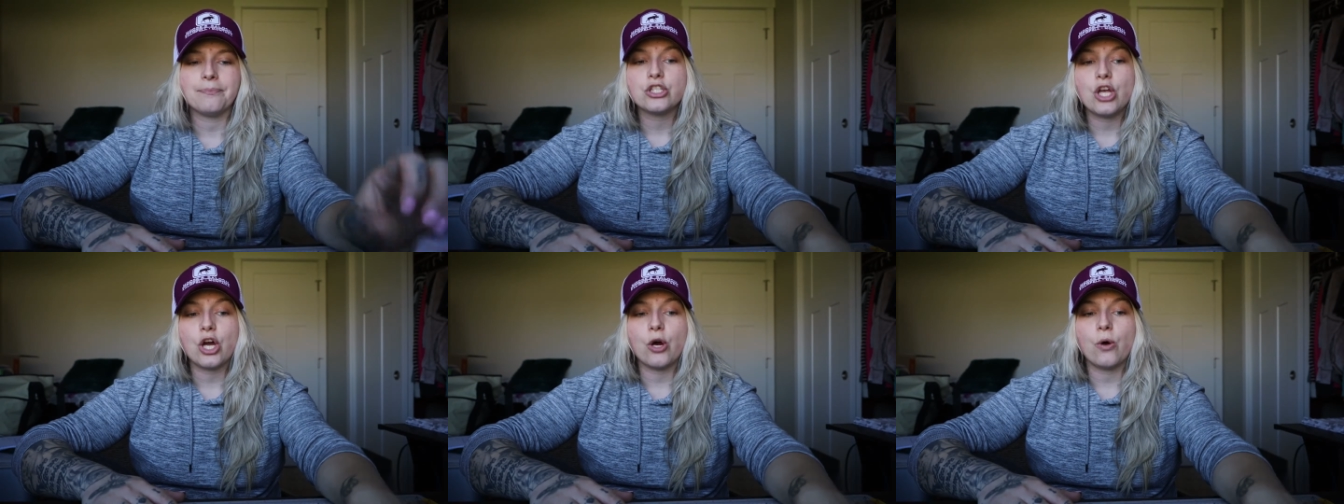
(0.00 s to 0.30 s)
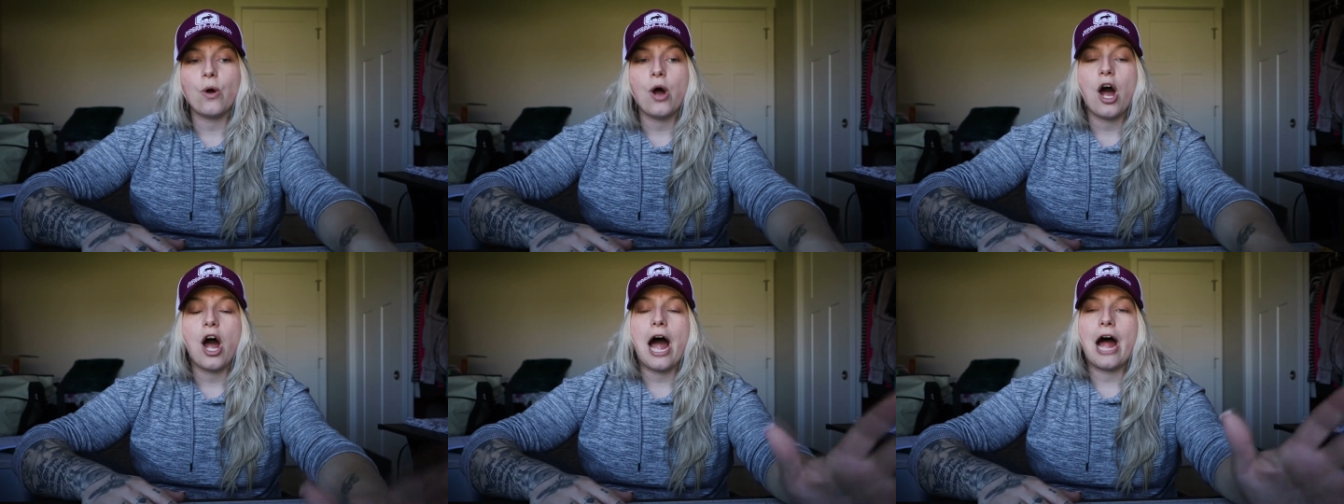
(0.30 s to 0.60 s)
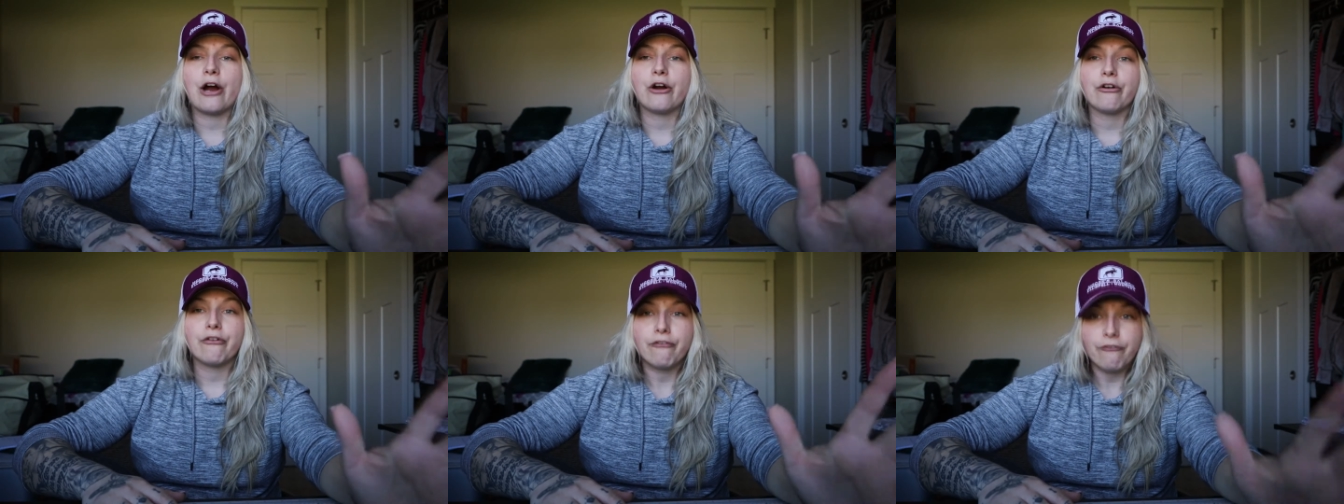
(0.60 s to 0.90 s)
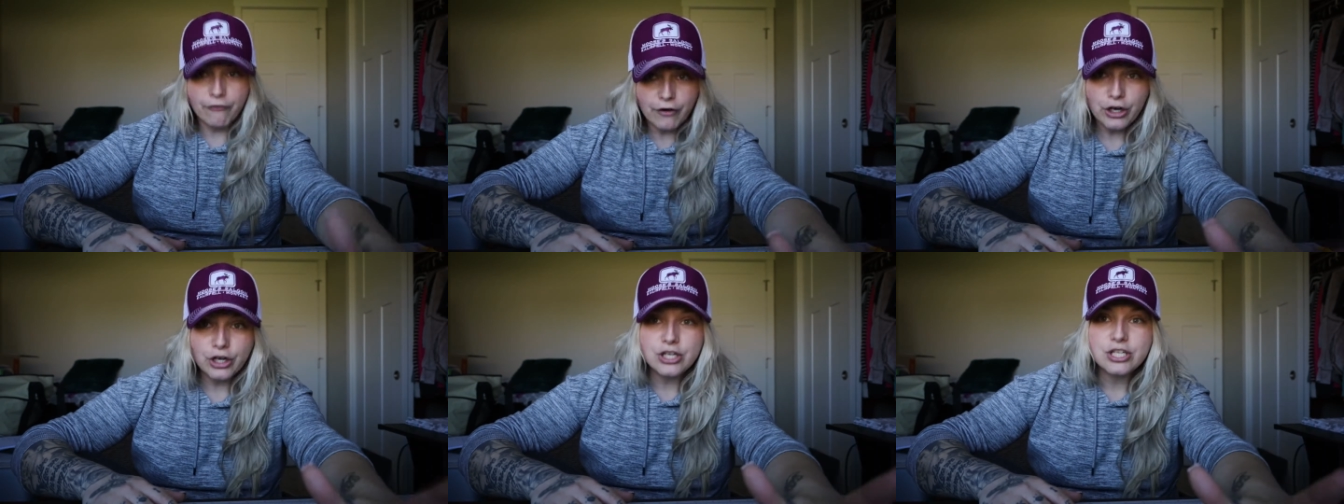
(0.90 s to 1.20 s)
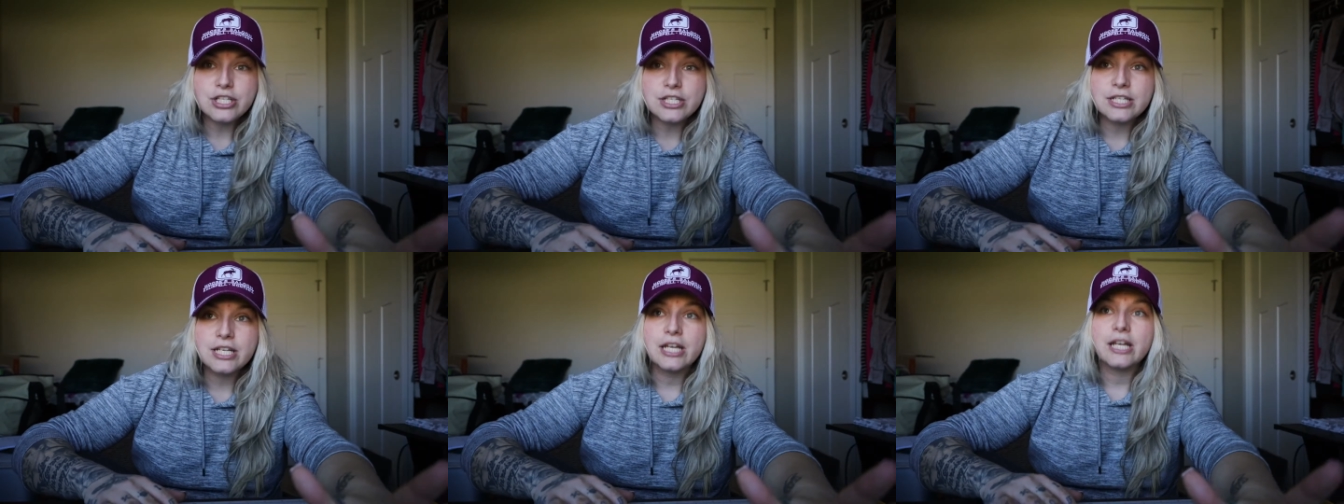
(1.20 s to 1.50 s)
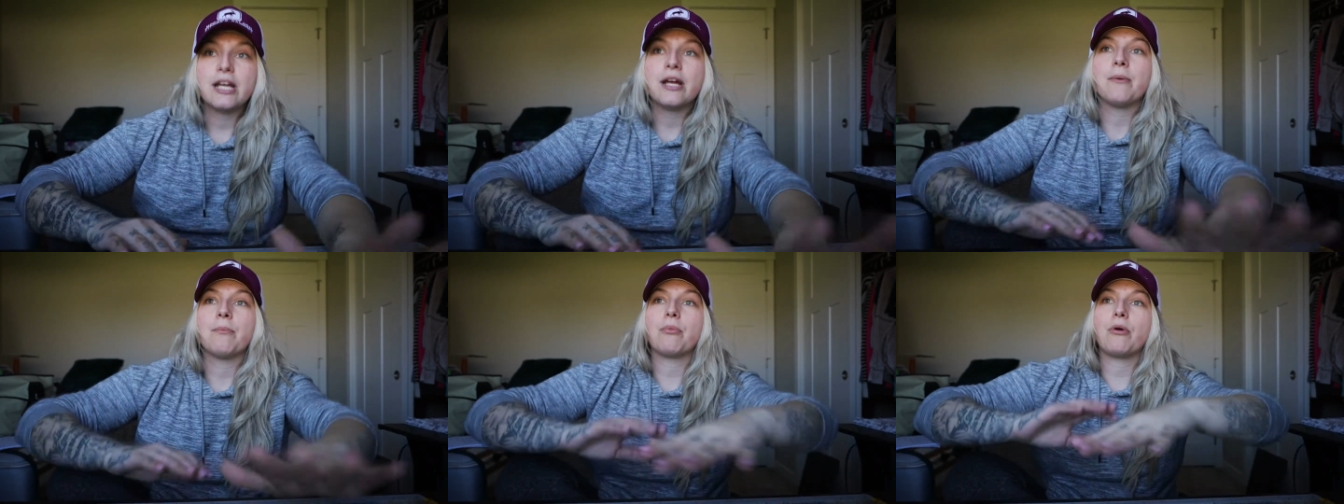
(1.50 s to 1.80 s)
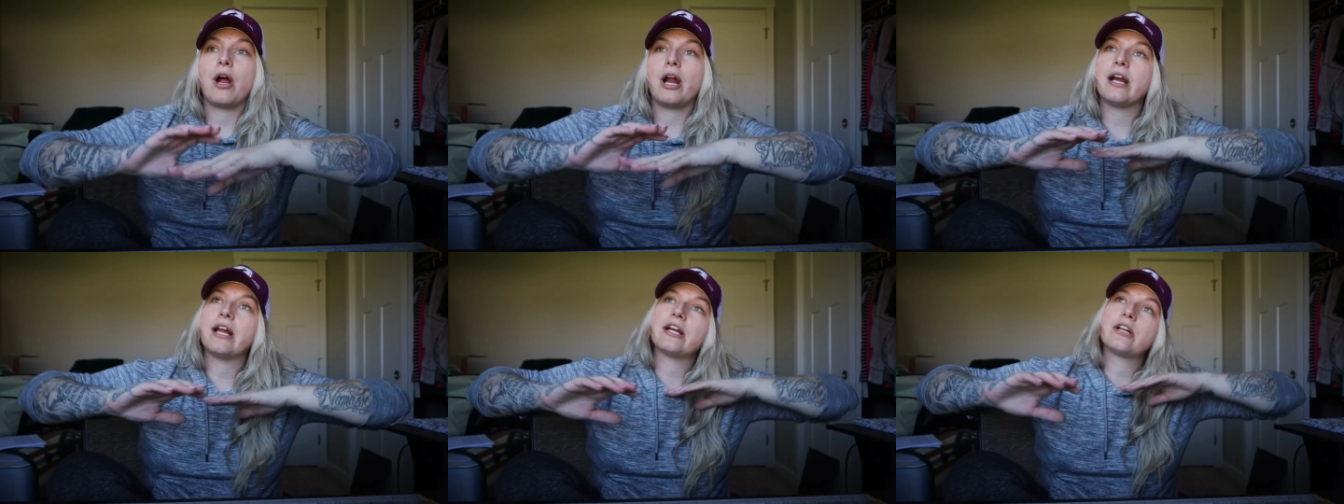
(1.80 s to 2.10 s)
So our first
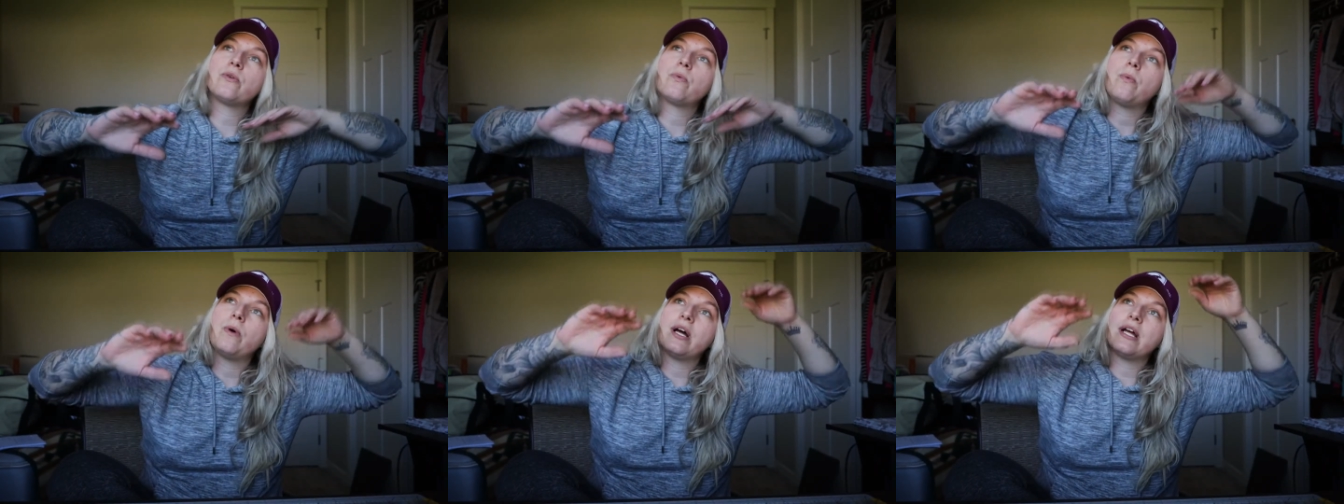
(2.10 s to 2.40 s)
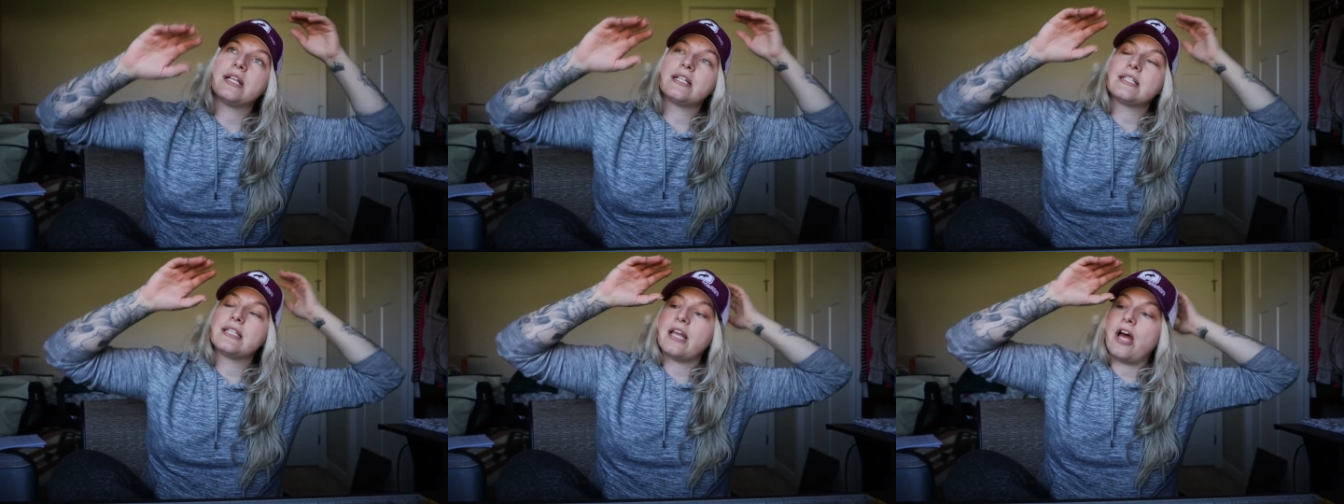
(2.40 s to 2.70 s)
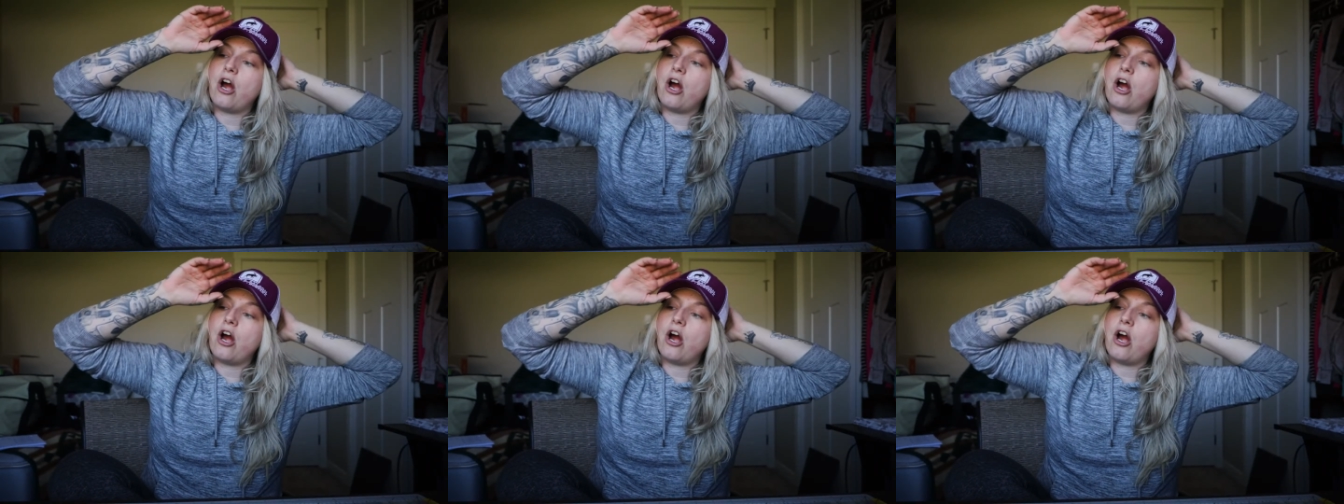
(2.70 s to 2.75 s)
product was